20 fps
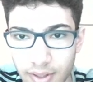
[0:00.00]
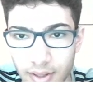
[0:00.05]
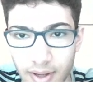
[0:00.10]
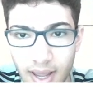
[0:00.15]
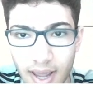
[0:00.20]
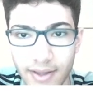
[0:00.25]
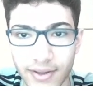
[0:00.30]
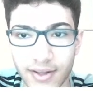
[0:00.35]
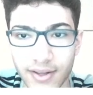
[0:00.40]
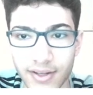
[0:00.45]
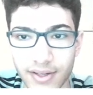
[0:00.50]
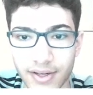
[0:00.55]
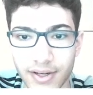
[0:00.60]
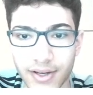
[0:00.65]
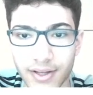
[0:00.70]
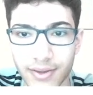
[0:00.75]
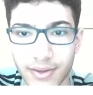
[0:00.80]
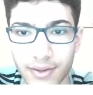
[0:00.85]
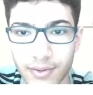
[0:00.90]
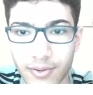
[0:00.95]
Okay, I
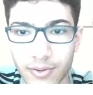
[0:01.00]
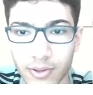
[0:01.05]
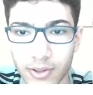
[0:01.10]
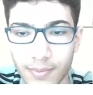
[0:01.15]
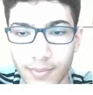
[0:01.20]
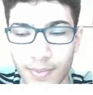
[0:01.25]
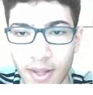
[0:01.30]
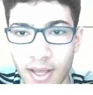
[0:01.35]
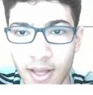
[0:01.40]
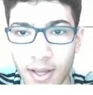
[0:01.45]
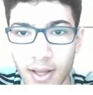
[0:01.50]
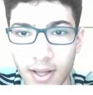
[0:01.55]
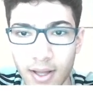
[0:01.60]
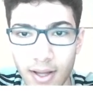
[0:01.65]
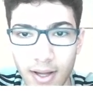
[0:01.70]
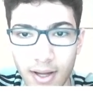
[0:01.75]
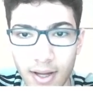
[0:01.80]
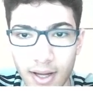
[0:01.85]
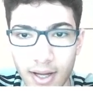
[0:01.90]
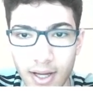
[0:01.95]
deleted it. Cool.
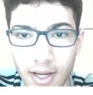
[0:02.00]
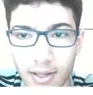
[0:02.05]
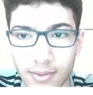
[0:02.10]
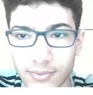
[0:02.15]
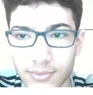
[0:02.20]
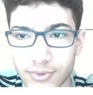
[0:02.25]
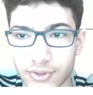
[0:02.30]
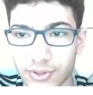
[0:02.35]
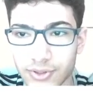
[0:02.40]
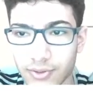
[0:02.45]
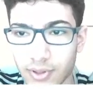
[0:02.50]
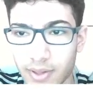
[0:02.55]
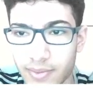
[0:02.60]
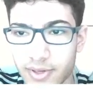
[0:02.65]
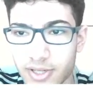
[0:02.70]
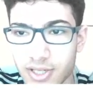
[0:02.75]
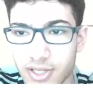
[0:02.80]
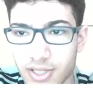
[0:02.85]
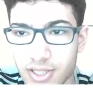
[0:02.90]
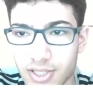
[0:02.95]
So let
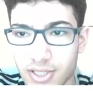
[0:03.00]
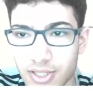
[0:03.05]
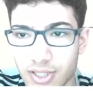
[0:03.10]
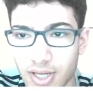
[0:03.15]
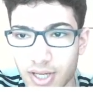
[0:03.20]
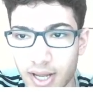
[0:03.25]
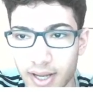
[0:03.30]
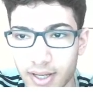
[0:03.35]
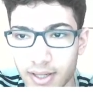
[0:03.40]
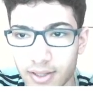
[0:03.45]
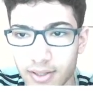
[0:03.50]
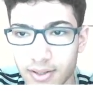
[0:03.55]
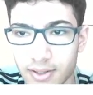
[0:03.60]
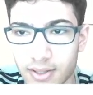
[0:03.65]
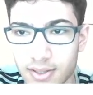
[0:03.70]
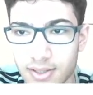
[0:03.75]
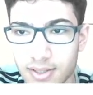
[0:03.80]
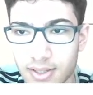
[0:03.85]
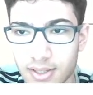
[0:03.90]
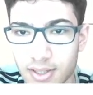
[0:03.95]
me just check
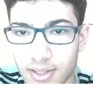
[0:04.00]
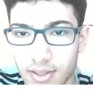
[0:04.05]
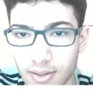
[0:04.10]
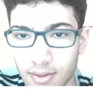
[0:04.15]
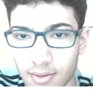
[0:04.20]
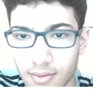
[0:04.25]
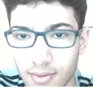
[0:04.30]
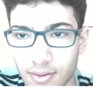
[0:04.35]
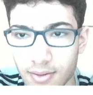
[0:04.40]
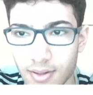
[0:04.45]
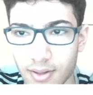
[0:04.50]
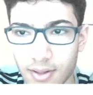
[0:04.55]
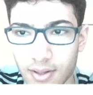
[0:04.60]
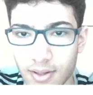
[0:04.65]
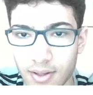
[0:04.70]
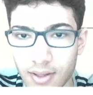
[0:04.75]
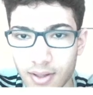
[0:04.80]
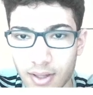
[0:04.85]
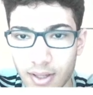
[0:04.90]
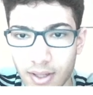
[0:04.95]
to see
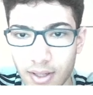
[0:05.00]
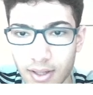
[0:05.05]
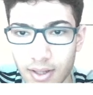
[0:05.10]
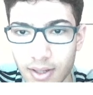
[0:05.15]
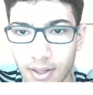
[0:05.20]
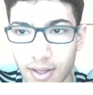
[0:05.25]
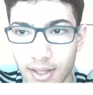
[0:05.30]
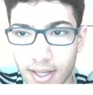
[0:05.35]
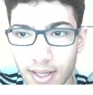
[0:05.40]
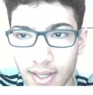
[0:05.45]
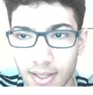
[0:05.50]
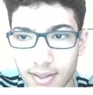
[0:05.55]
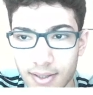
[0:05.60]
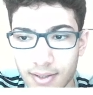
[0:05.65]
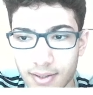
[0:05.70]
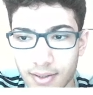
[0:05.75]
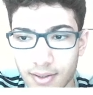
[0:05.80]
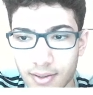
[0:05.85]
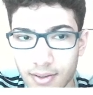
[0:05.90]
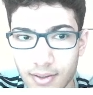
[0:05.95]

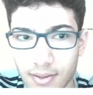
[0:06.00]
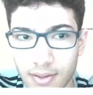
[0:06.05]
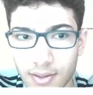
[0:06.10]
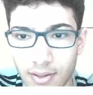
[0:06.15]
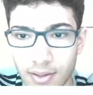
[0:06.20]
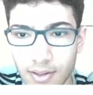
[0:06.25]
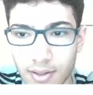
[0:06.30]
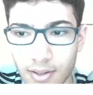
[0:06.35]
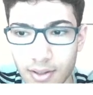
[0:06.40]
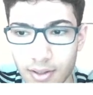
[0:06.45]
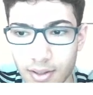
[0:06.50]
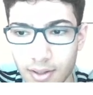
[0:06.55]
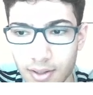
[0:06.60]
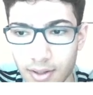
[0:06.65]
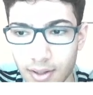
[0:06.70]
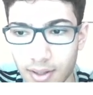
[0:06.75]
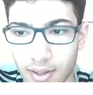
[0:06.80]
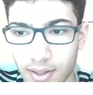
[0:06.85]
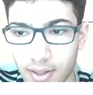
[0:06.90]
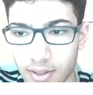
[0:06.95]
that
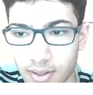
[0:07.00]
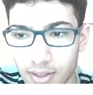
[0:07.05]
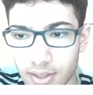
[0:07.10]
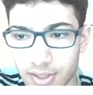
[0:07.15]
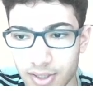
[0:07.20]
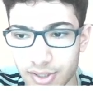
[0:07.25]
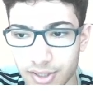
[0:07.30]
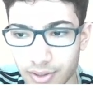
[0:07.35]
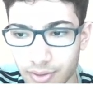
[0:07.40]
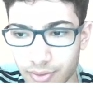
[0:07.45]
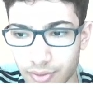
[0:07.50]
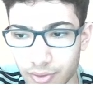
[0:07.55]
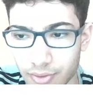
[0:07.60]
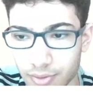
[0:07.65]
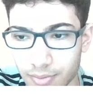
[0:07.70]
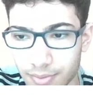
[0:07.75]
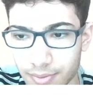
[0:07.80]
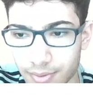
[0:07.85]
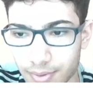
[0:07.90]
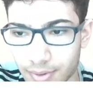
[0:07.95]
the collision
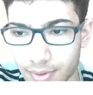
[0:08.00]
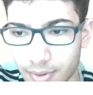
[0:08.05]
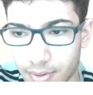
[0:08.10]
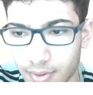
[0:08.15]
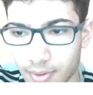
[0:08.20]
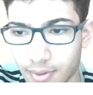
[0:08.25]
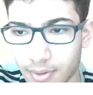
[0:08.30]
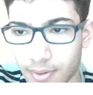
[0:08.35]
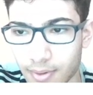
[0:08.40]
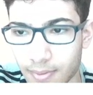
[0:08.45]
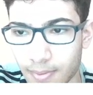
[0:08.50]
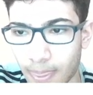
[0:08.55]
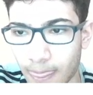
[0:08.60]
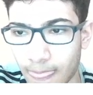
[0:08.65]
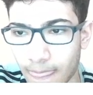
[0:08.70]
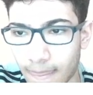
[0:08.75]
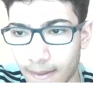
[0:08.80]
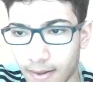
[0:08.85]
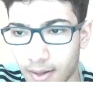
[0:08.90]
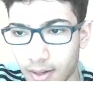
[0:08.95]
group
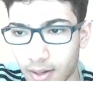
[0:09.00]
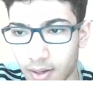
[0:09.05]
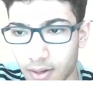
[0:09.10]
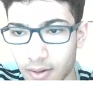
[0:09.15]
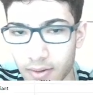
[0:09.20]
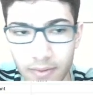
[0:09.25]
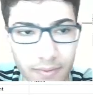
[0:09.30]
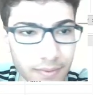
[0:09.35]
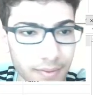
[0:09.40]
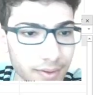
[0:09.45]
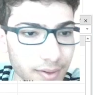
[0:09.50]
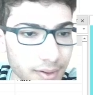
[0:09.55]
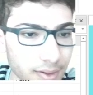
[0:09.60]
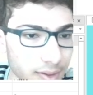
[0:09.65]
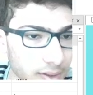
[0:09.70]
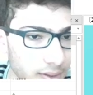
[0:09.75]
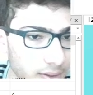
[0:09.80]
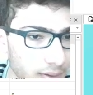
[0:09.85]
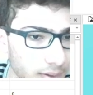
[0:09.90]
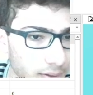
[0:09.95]
of
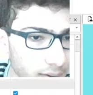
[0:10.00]
the